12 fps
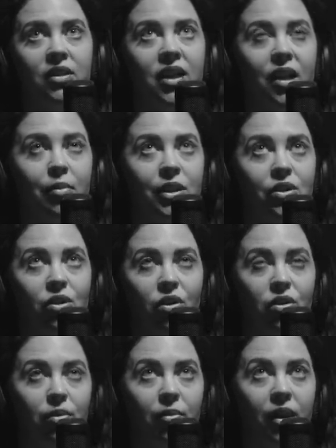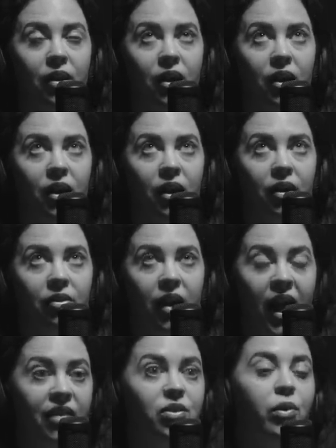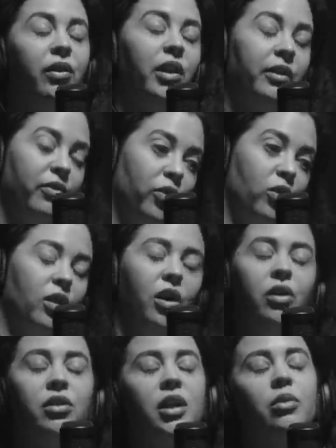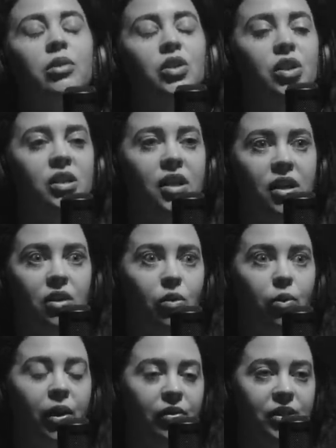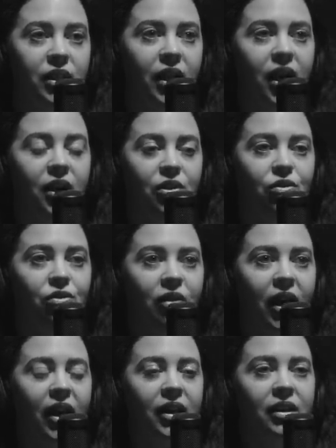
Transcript: The Taliban's told him that they have to wear like full clothing, which he said, you know, we obviously can't do that.